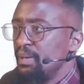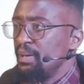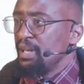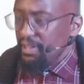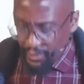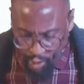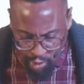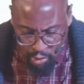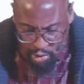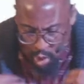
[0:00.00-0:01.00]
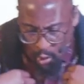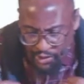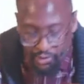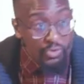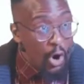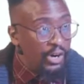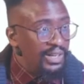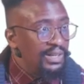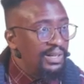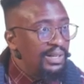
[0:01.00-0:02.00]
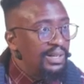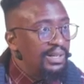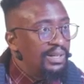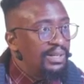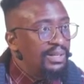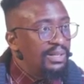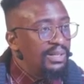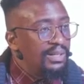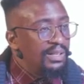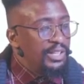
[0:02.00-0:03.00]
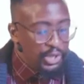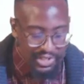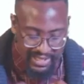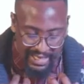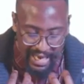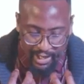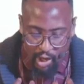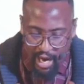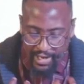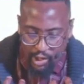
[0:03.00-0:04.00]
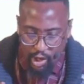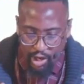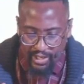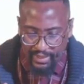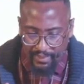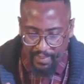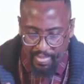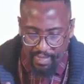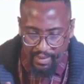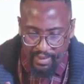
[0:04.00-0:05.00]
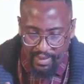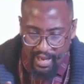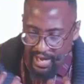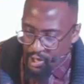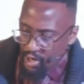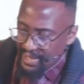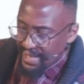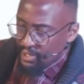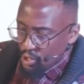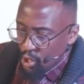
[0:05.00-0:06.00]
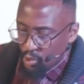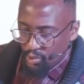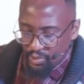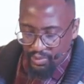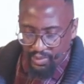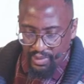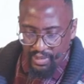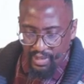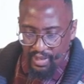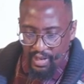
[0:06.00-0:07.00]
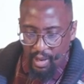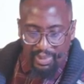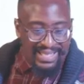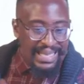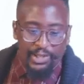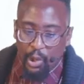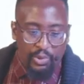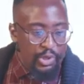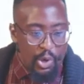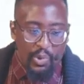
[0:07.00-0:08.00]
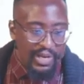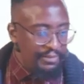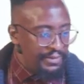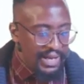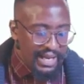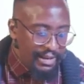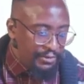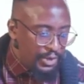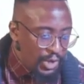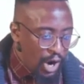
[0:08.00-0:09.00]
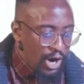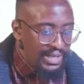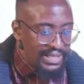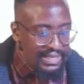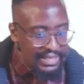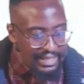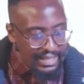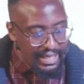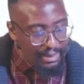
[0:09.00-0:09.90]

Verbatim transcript: Even though you know it's wrong, you're just like, I, I, can't, I can't let go because I don't know if, if God can